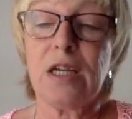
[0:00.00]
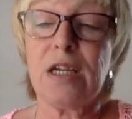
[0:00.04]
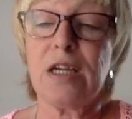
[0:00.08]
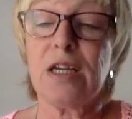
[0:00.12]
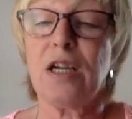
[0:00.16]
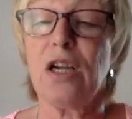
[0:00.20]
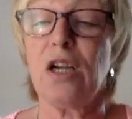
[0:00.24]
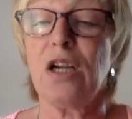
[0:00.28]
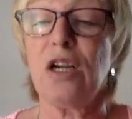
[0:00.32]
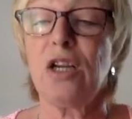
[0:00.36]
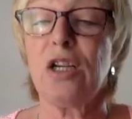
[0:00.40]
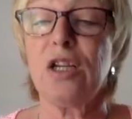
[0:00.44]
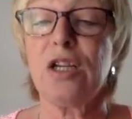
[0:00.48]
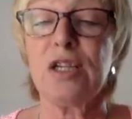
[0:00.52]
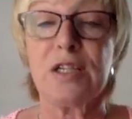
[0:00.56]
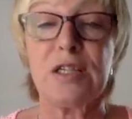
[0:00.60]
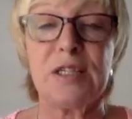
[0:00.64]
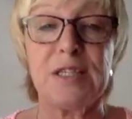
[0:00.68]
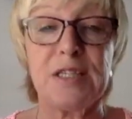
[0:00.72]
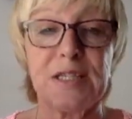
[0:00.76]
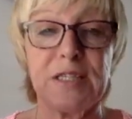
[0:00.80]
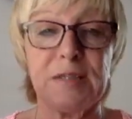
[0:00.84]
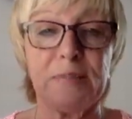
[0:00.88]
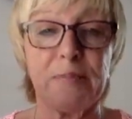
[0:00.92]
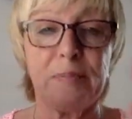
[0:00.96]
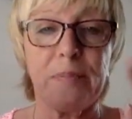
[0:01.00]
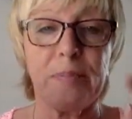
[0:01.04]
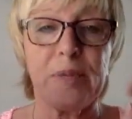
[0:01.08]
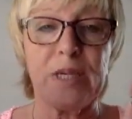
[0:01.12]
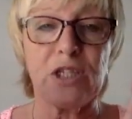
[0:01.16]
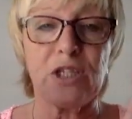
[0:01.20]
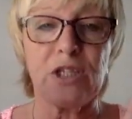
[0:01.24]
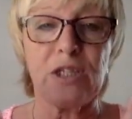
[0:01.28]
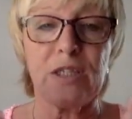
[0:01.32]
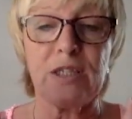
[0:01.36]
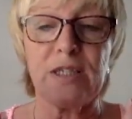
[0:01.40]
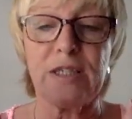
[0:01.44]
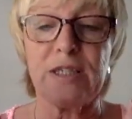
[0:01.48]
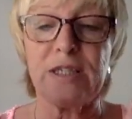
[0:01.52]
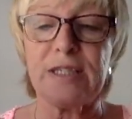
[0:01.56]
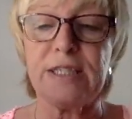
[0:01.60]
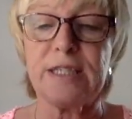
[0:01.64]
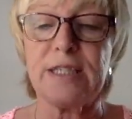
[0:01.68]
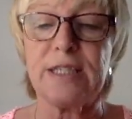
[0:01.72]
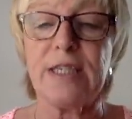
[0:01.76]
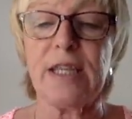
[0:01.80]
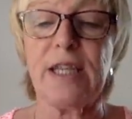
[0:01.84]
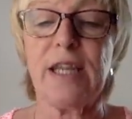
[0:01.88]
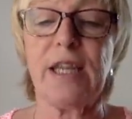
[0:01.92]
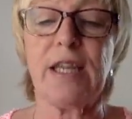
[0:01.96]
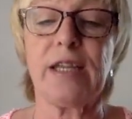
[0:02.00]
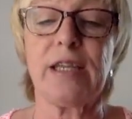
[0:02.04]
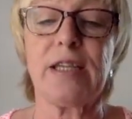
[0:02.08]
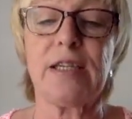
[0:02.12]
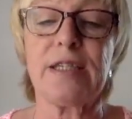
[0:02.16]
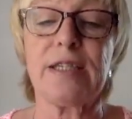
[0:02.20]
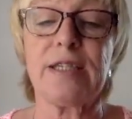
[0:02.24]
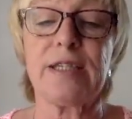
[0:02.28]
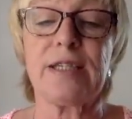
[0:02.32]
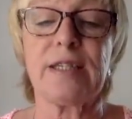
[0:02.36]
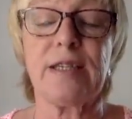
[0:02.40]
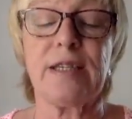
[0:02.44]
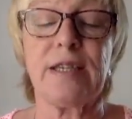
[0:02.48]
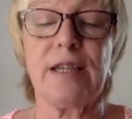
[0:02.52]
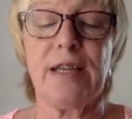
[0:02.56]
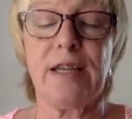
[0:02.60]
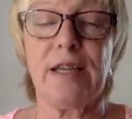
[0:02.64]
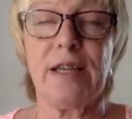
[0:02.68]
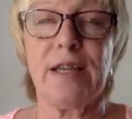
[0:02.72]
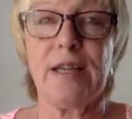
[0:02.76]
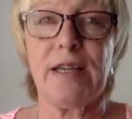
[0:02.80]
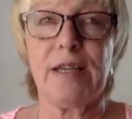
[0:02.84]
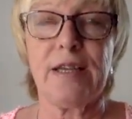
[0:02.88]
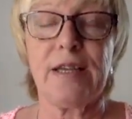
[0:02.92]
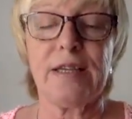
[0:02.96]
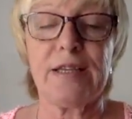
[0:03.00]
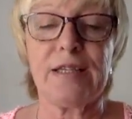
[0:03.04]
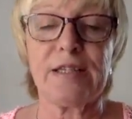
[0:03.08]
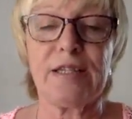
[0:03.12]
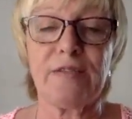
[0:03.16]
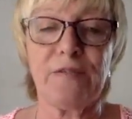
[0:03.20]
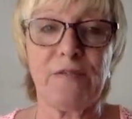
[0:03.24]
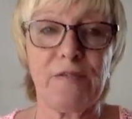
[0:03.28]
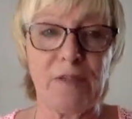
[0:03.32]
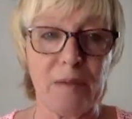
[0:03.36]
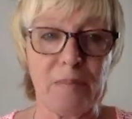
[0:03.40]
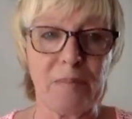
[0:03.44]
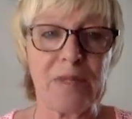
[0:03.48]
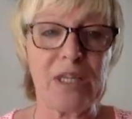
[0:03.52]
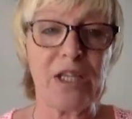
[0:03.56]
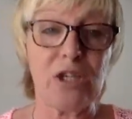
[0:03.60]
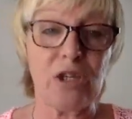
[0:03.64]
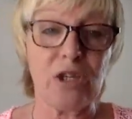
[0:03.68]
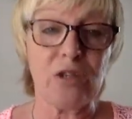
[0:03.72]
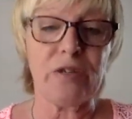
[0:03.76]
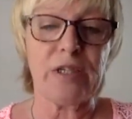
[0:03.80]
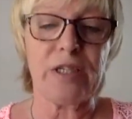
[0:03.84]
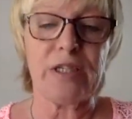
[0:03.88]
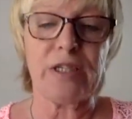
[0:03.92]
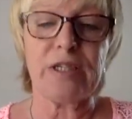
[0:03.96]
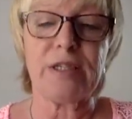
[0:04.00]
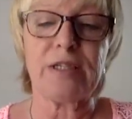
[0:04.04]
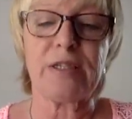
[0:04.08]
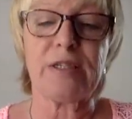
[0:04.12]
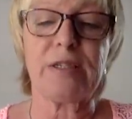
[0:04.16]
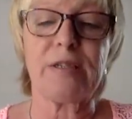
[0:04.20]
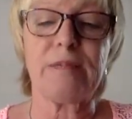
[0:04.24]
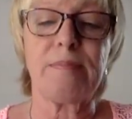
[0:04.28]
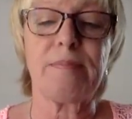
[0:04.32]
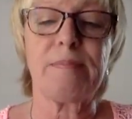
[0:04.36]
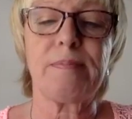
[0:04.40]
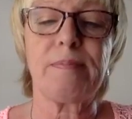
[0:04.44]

a special status as a family unit.